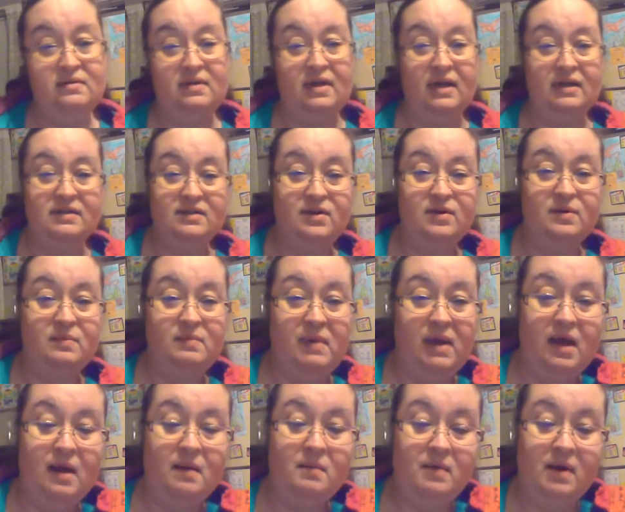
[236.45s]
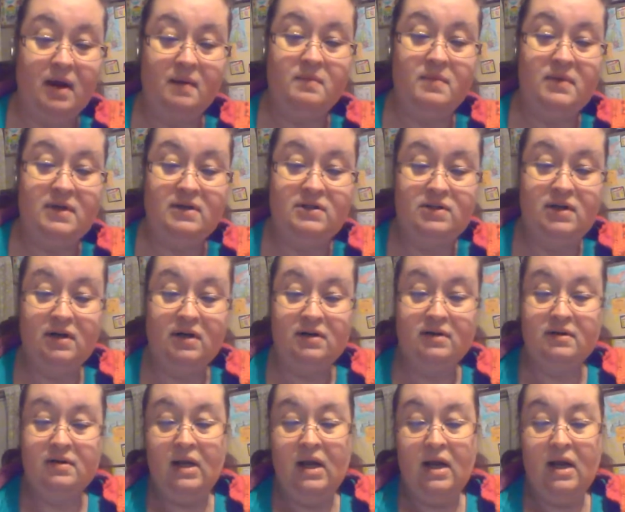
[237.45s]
that's going to be coming up this year.